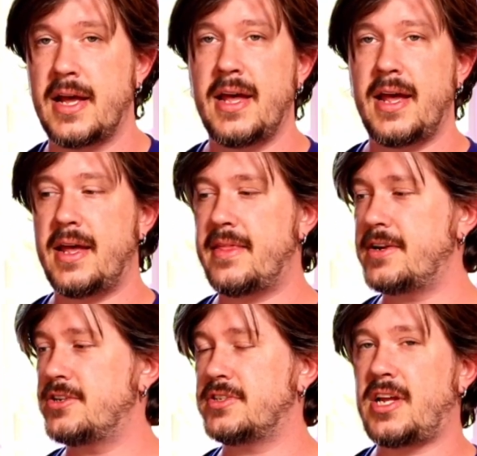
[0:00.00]
and
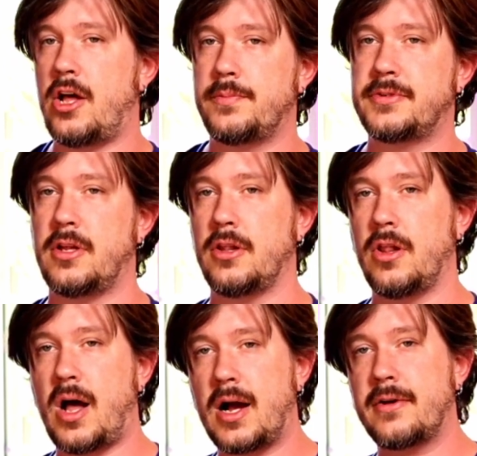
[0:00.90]
that just helps
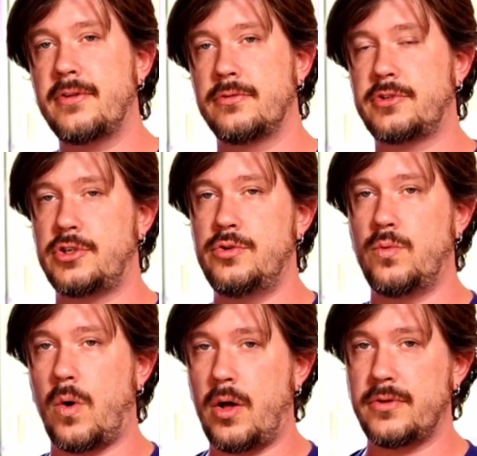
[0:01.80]
lock those two
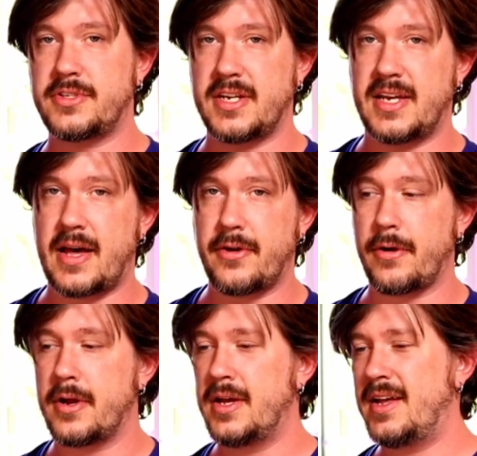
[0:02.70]
walls
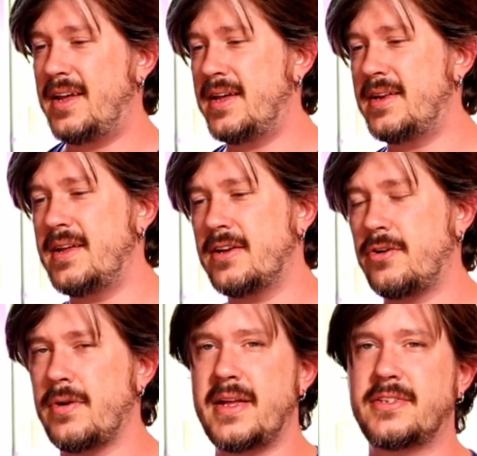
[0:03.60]
together, and it
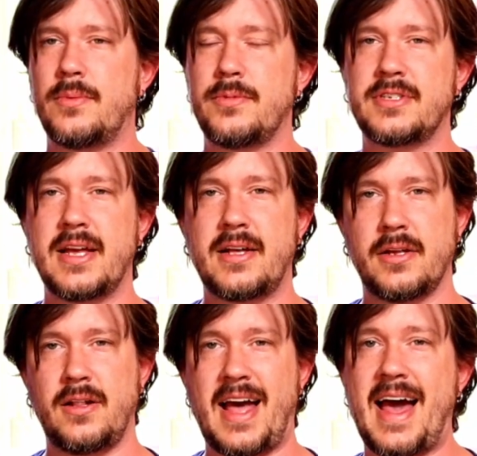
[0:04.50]
creates almost like a
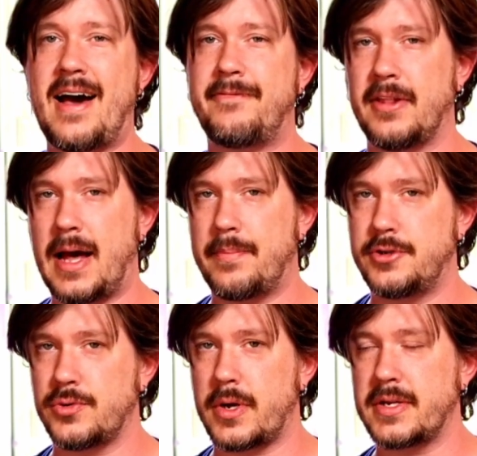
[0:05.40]
little half lap
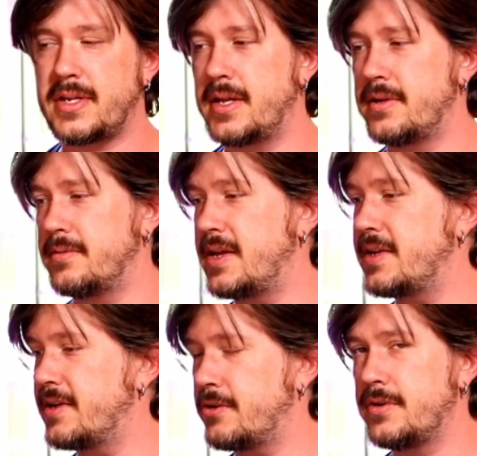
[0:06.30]
joint, and
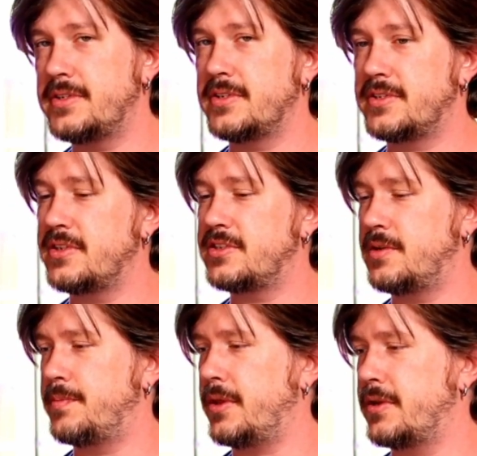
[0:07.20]
it increases the
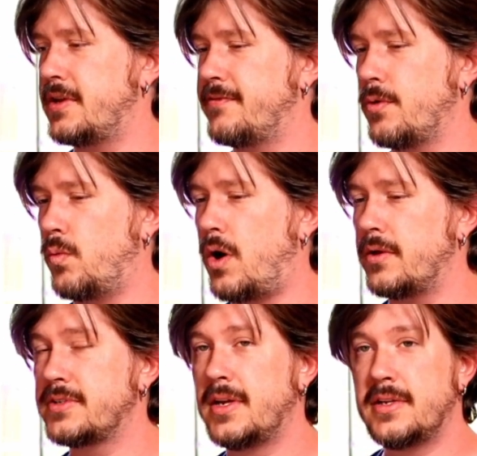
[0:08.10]
stability of your
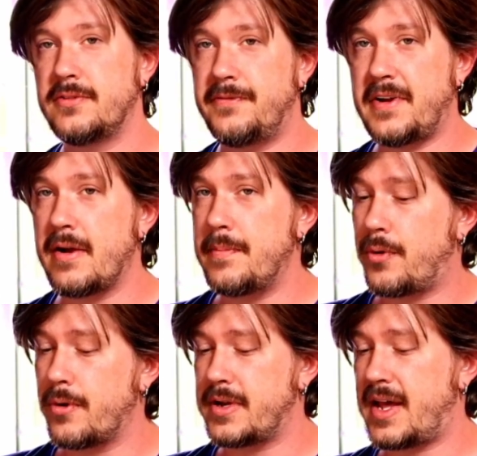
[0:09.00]
walls. It's very
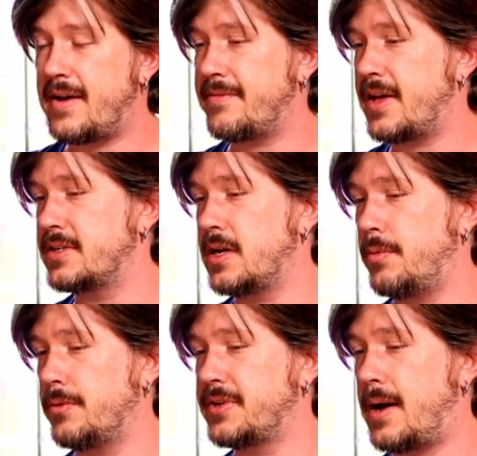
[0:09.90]
important to have that
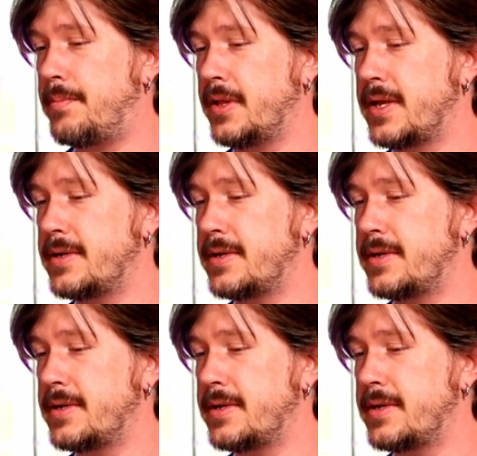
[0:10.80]
double top plate.